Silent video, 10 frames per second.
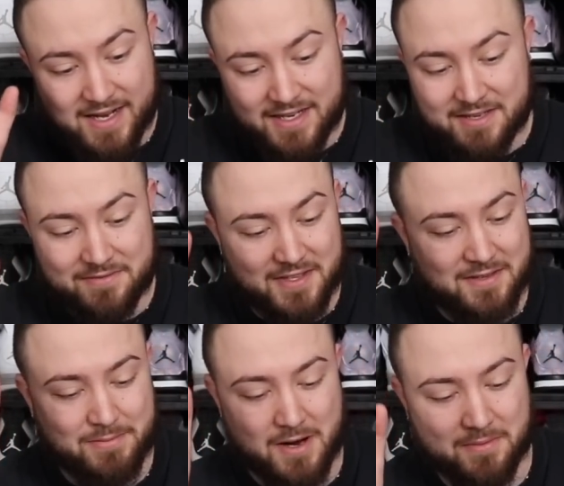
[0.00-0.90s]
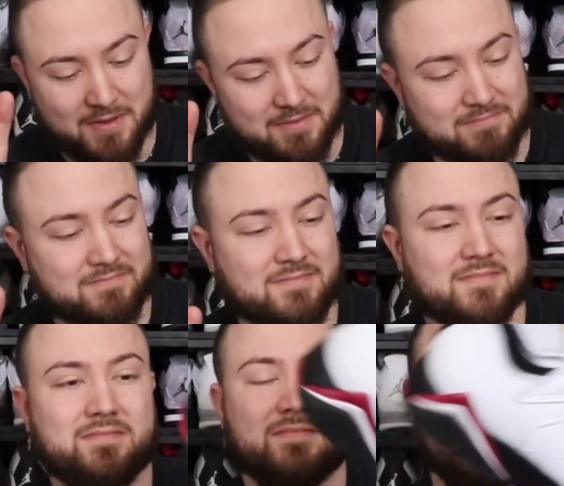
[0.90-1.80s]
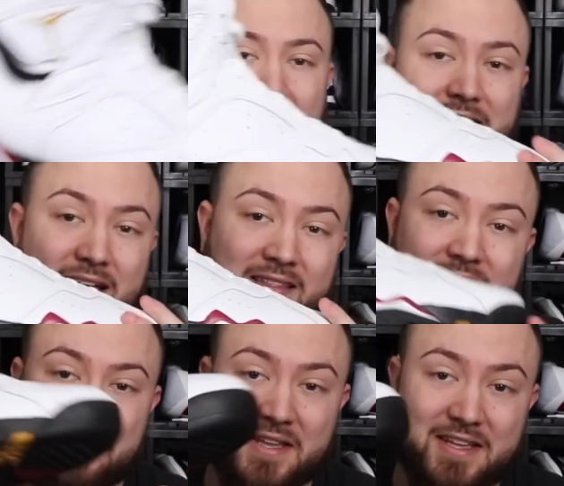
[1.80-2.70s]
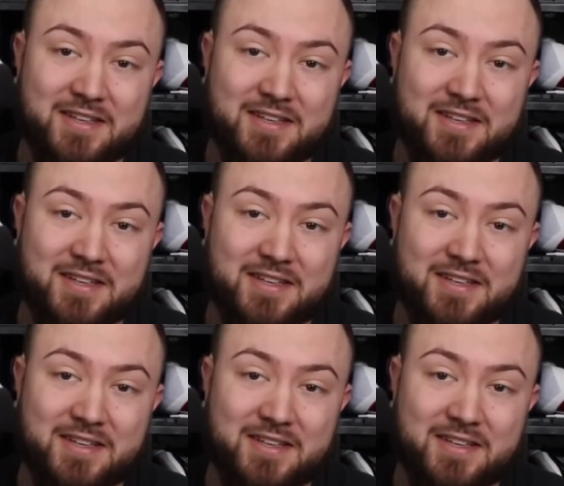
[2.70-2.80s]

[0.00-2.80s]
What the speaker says: give these probably, I think, man,